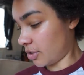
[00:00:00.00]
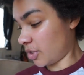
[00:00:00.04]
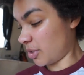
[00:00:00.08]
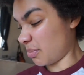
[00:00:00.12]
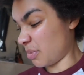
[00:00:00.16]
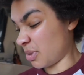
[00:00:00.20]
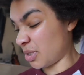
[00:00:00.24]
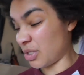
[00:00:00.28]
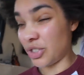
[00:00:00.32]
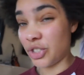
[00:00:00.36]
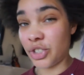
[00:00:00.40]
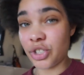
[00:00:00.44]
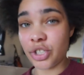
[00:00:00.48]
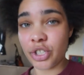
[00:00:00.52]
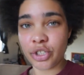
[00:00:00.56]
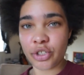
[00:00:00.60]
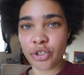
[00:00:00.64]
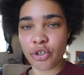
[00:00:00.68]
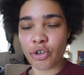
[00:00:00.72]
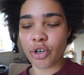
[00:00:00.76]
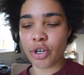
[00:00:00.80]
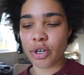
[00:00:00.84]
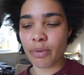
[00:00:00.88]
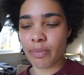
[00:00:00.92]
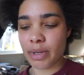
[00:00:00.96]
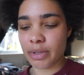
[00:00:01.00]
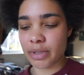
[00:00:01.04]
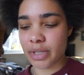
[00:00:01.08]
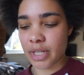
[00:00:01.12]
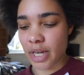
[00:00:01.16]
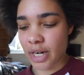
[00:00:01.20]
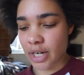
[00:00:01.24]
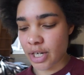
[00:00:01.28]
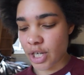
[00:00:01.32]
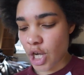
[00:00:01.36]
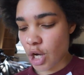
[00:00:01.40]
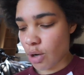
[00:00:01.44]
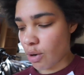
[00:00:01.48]
there's months to talk about
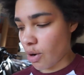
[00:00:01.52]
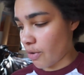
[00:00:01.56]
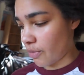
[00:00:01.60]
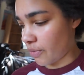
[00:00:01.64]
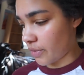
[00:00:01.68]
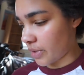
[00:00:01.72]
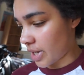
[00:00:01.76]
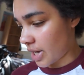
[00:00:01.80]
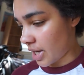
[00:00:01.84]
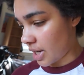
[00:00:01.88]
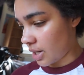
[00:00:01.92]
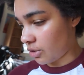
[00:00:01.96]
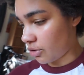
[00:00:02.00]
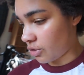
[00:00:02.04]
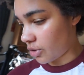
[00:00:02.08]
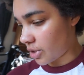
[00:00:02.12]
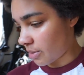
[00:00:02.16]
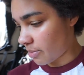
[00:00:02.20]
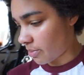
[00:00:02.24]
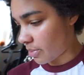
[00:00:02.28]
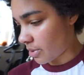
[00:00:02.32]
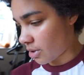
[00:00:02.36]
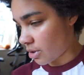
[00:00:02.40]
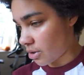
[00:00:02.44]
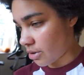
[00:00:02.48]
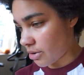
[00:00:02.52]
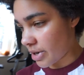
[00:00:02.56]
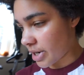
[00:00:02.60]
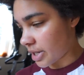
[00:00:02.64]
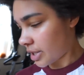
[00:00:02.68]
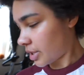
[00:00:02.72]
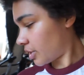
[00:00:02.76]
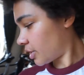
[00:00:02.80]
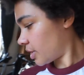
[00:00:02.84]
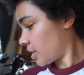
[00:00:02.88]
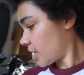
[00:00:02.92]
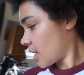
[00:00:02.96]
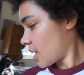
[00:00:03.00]
that and go over that and look at
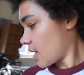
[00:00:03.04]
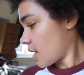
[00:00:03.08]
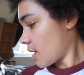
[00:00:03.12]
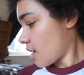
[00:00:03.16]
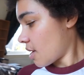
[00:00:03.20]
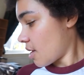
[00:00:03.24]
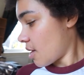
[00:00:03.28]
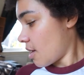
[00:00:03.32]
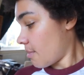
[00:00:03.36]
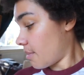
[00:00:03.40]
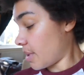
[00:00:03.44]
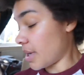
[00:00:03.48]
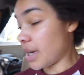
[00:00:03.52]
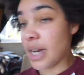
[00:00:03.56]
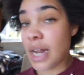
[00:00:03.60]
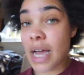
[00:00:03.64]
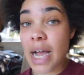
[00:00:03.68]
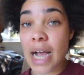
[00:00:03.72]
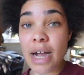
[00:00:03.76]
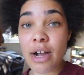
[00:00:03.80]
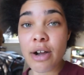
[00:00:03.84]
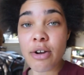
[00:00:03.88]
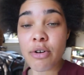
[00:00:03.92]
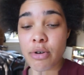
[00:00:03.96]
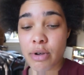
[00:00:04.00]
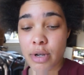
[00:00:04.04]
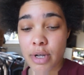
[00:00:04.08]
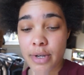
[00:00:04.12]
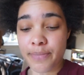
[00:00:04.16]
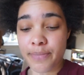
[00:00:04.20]
progress. But now